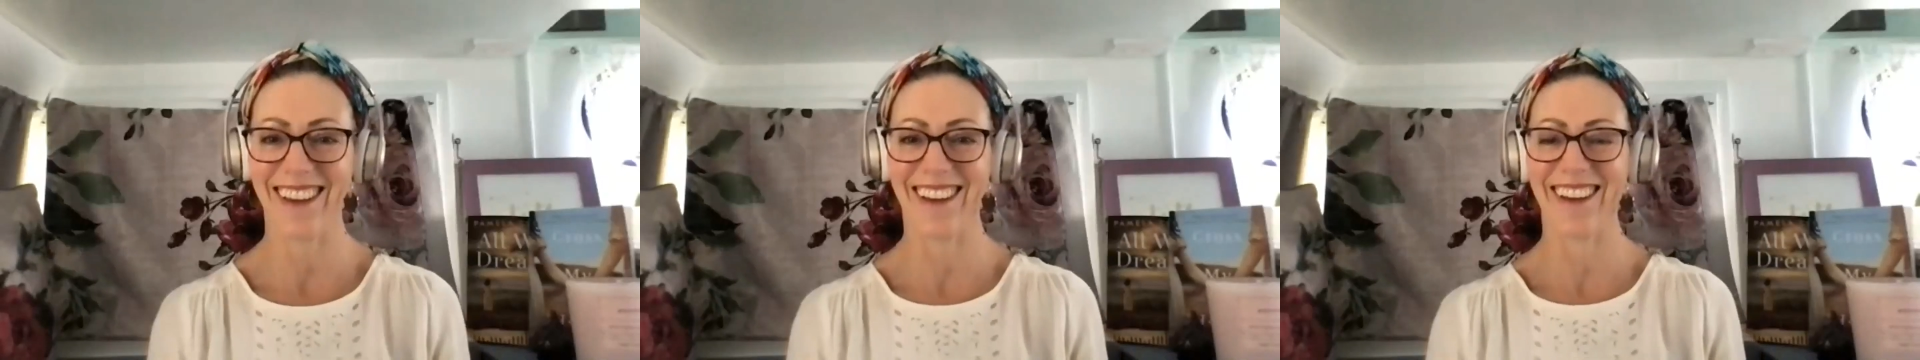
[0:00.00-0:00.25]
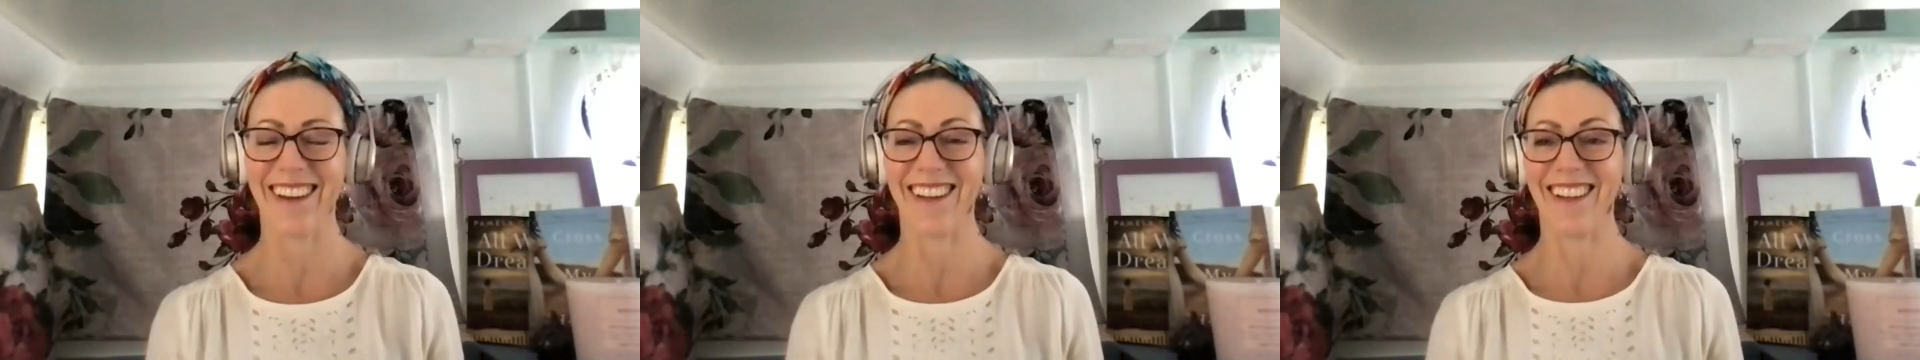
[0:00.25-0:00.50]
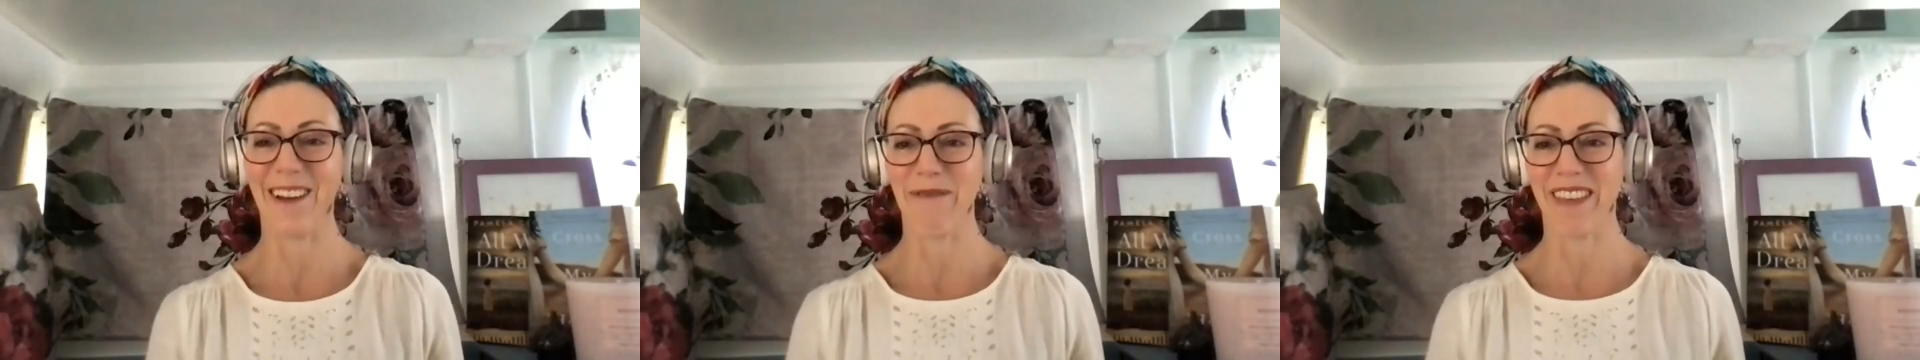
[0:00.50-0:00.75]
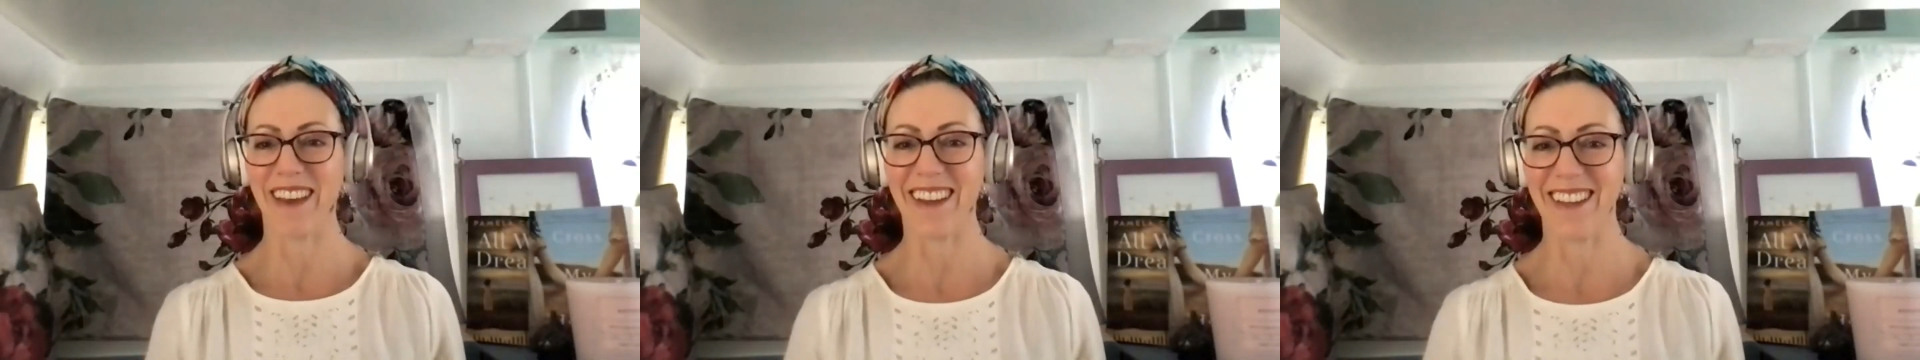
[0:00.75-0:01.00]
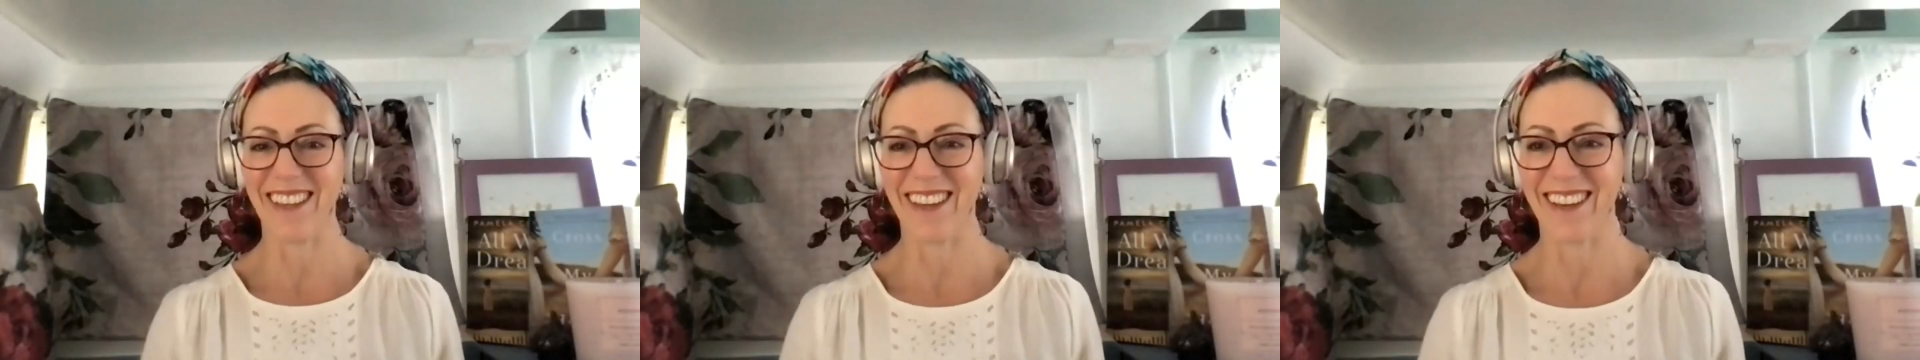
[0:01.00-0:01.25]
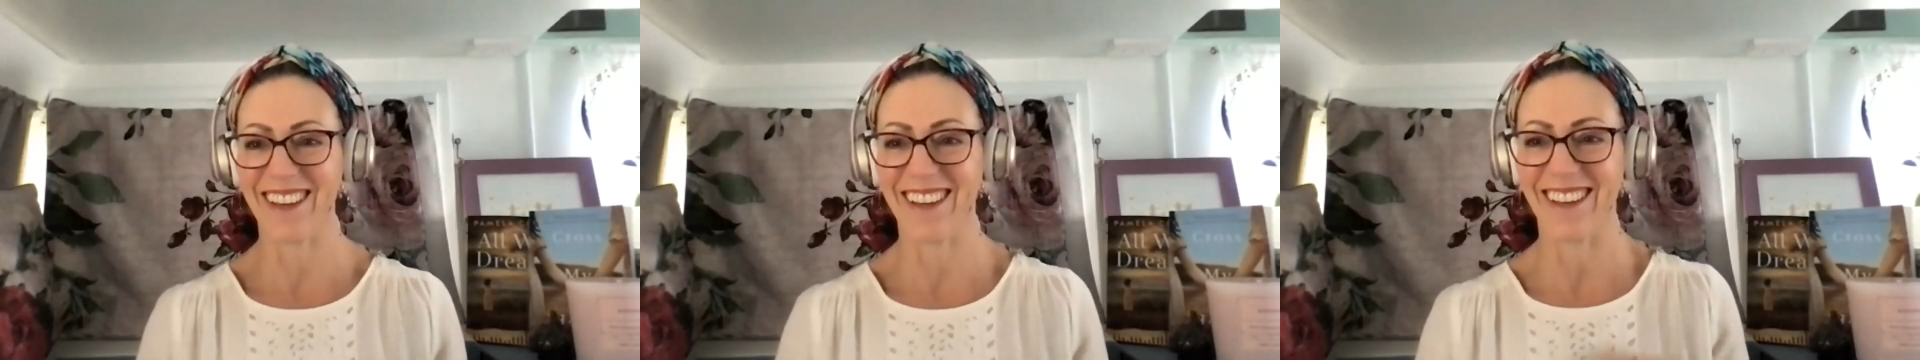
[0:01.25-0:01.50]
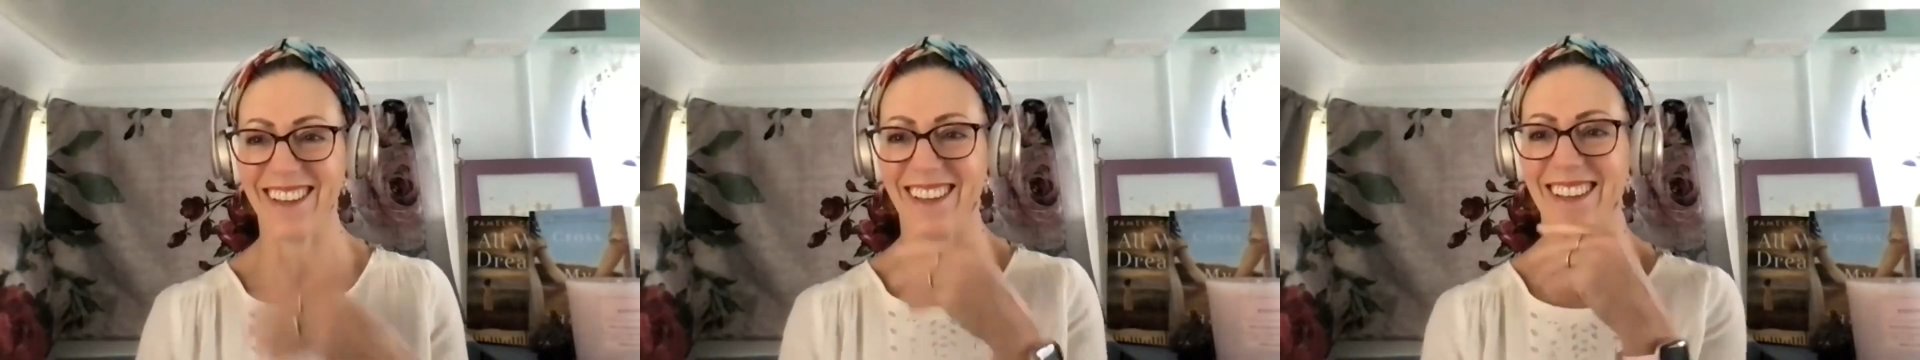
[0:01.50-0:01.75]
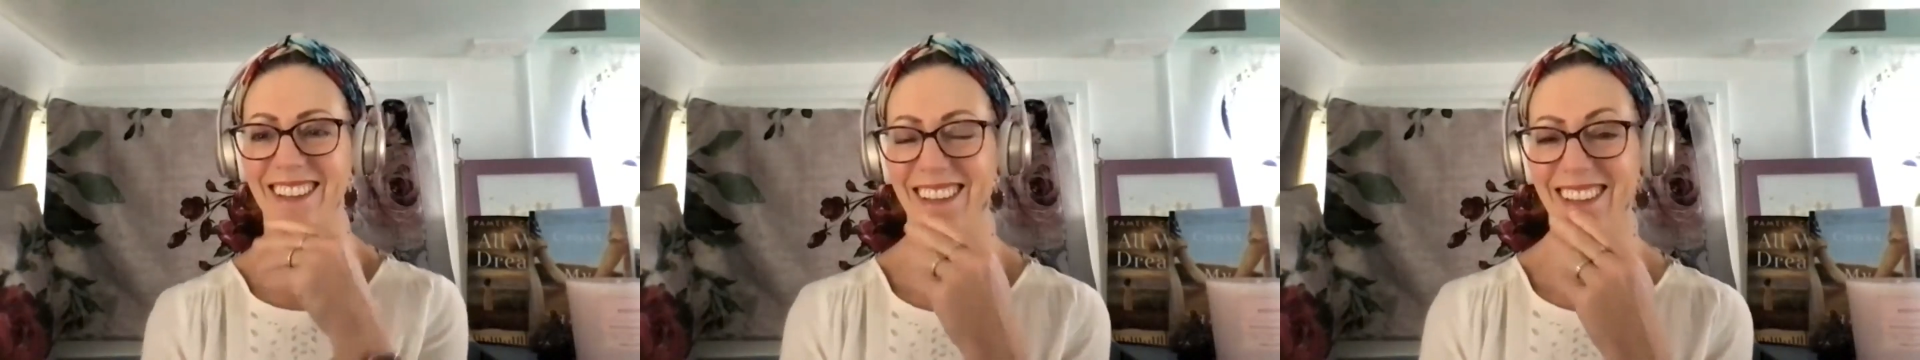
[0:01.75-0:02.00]
didn't go into
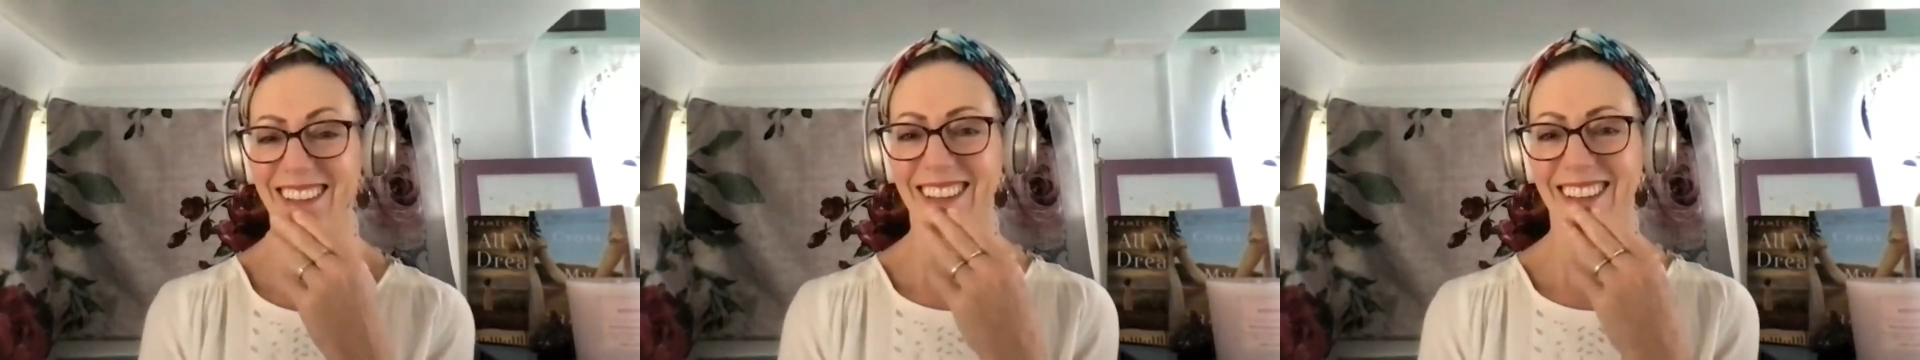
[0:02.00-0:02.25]
the medical